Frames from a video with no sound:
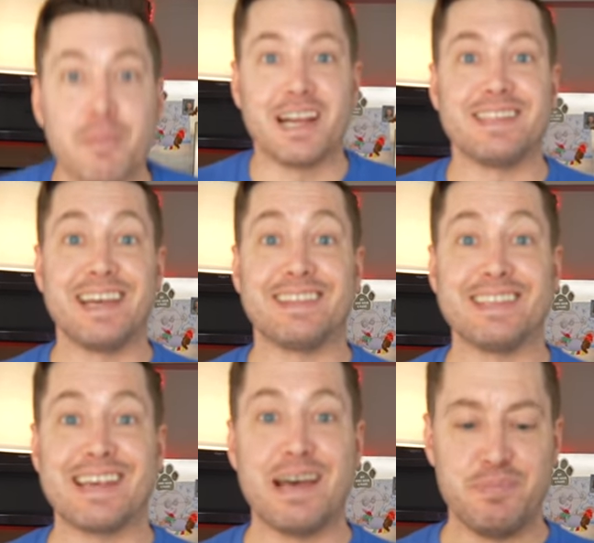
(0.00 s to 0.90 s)
gonna take
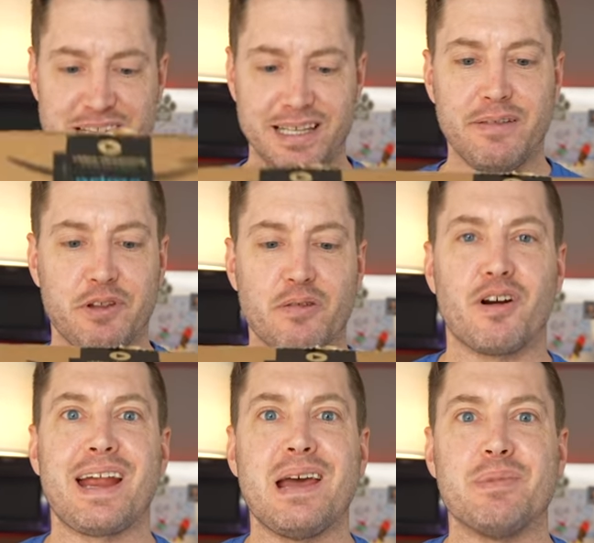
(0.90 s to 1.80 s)
this empty
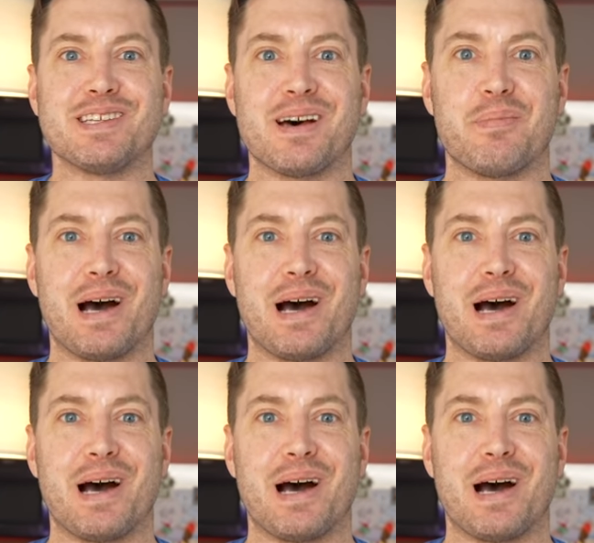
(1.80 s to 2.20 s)
leftover Amazon